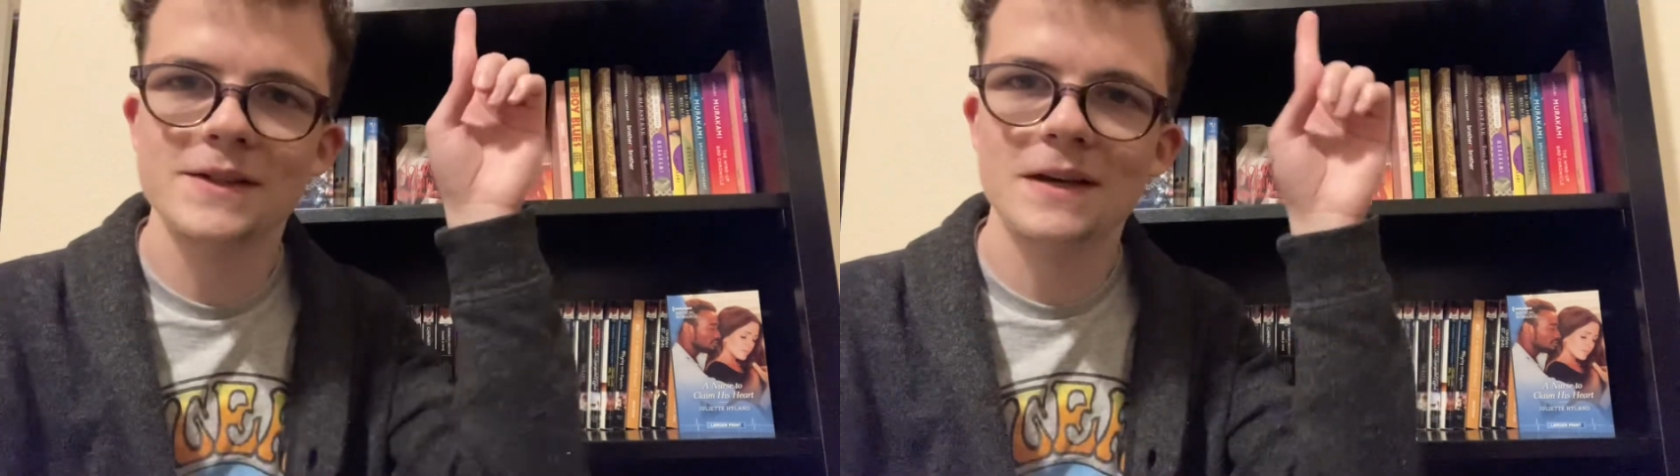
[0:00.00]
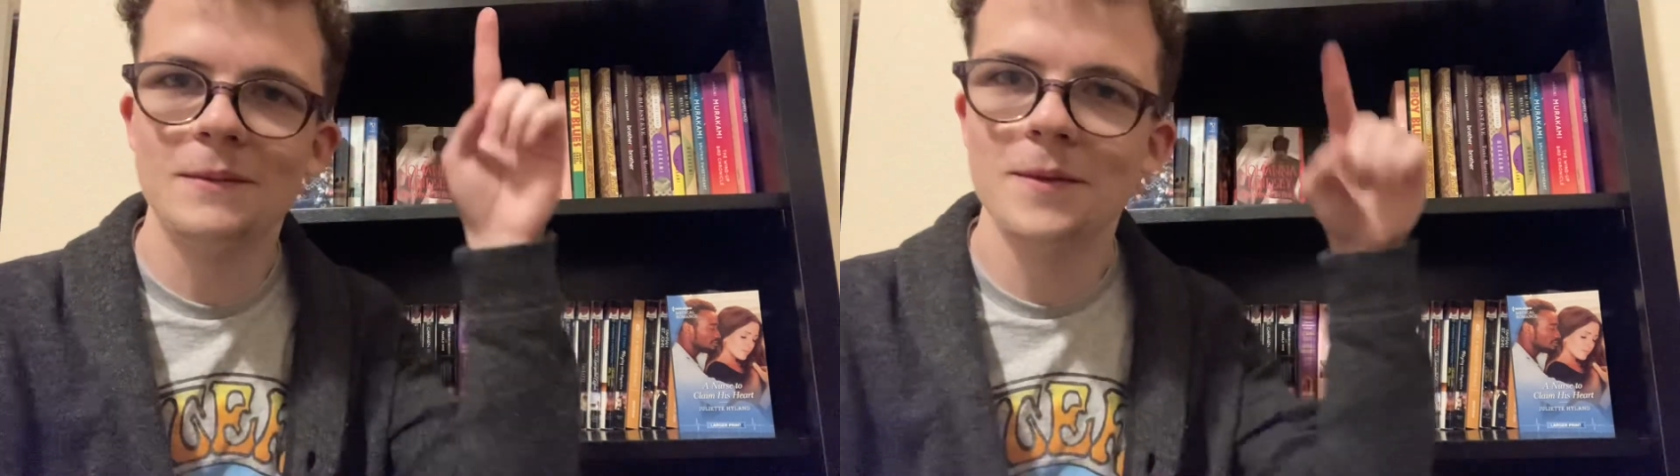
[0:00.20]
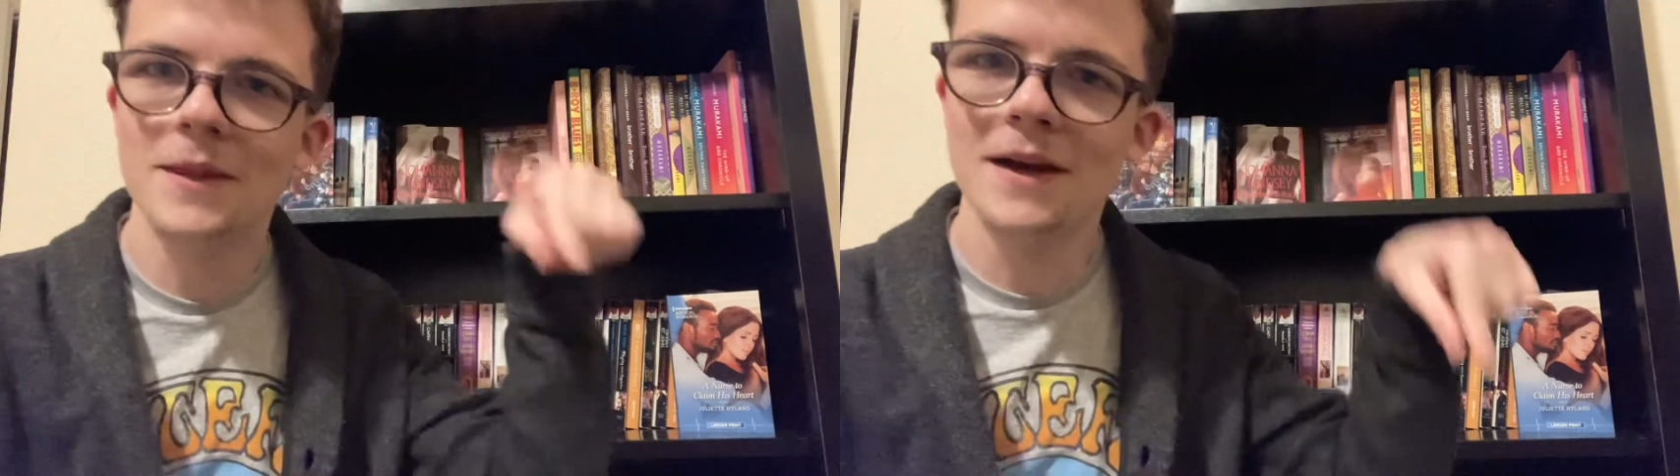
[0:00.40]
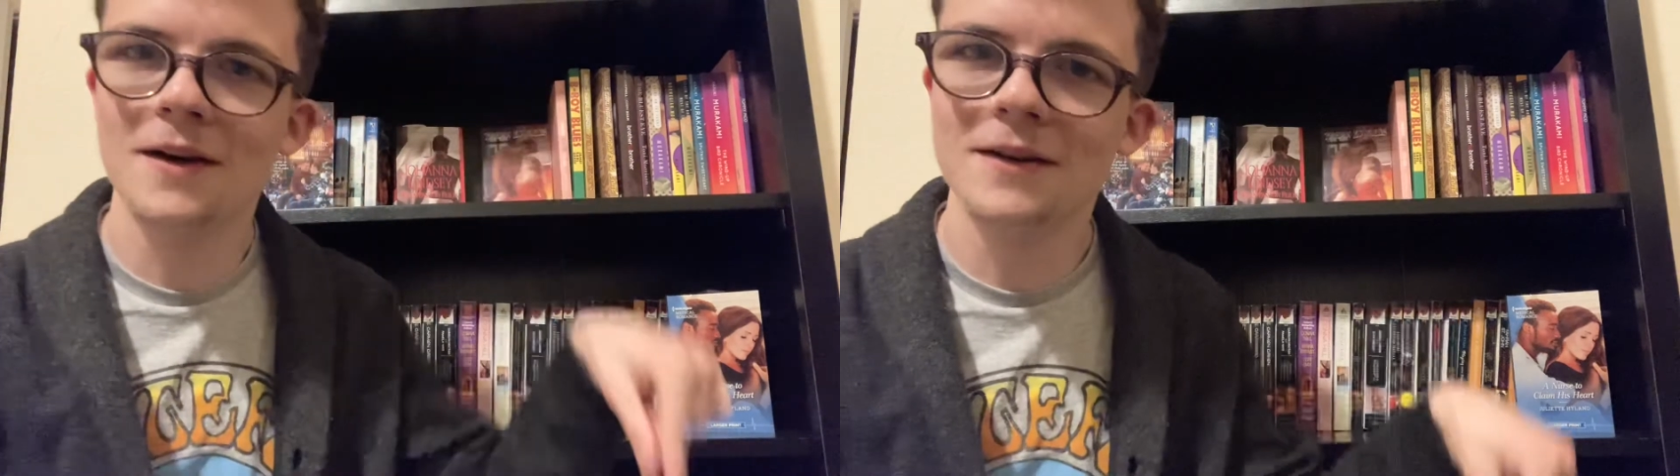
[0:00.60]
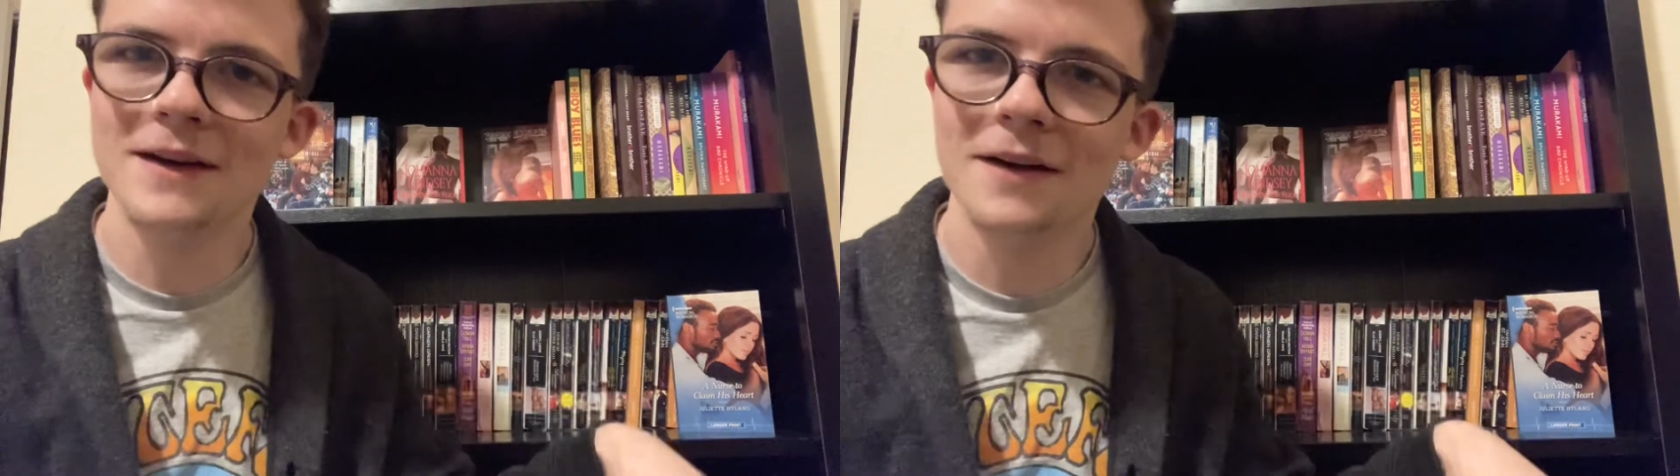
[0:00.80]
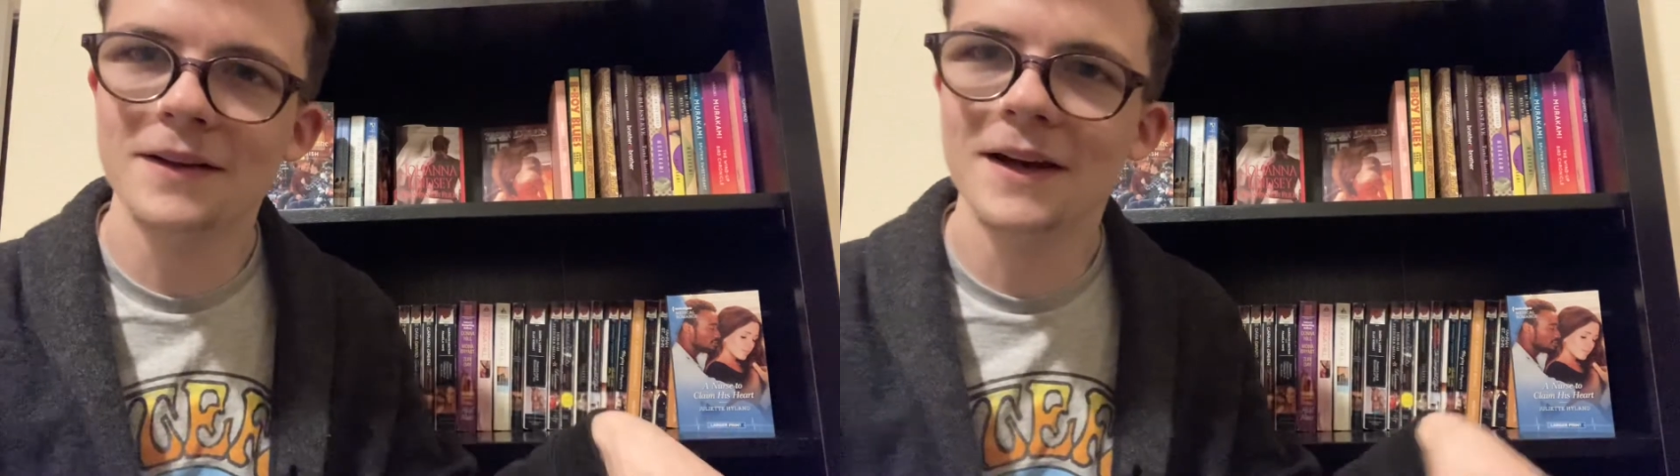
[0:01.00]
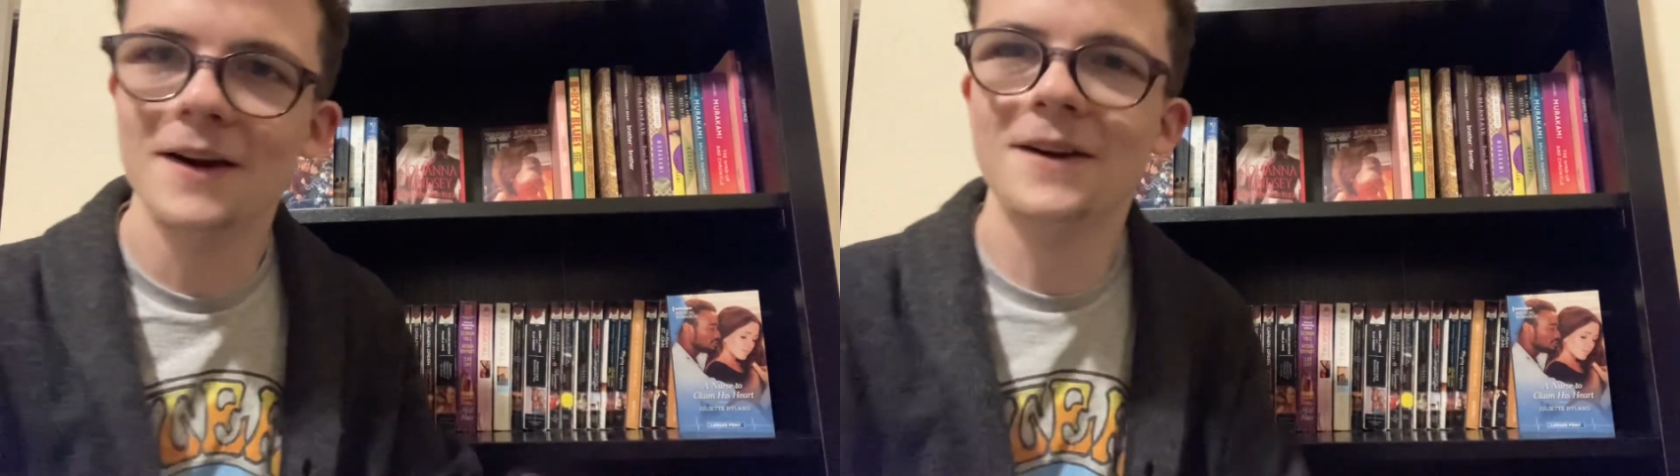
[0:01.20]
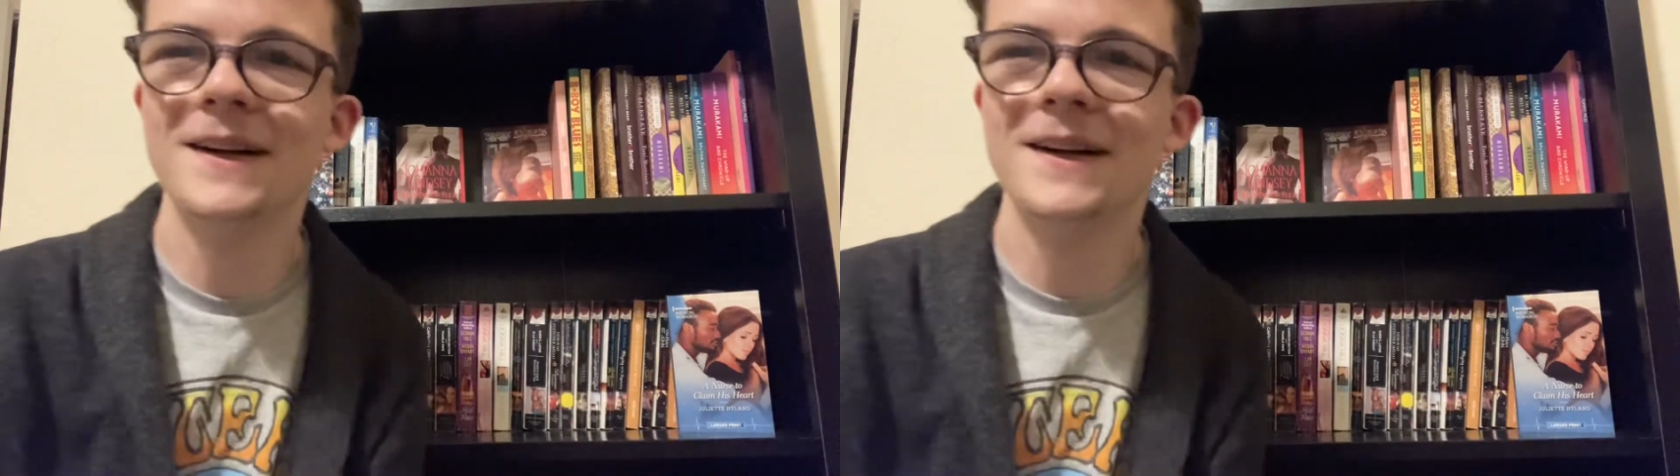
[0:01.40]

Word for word: some up there and down there.